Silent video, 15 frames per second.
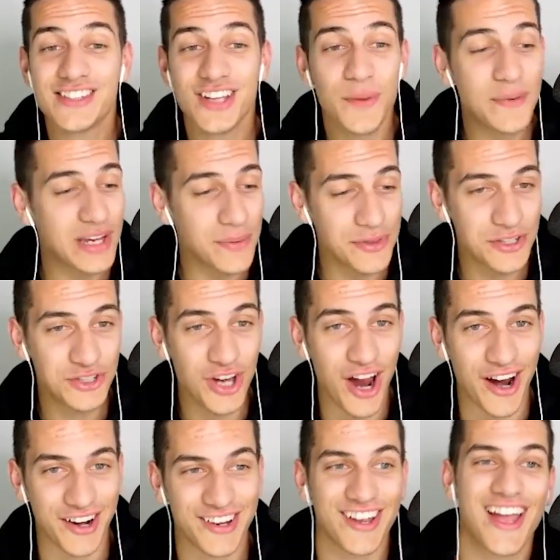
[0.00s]
of becoming the
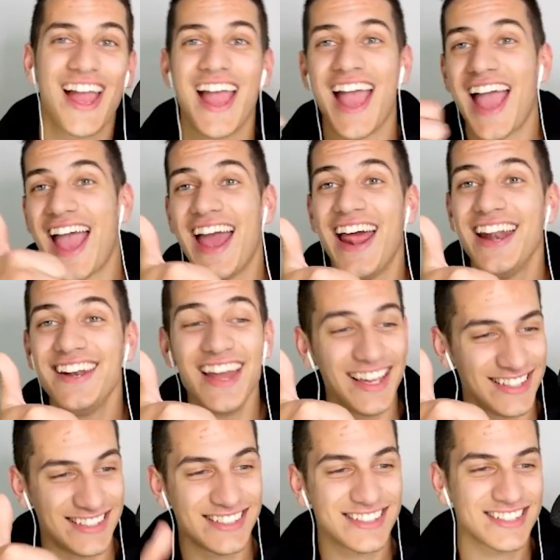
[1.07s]
shark.
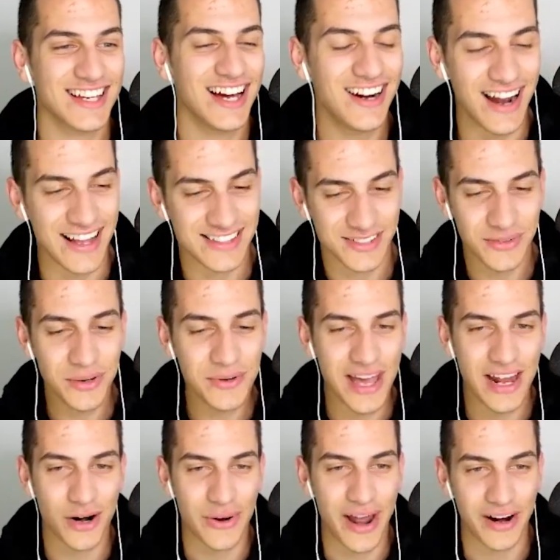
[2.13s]
Nice. All right, so what do we got around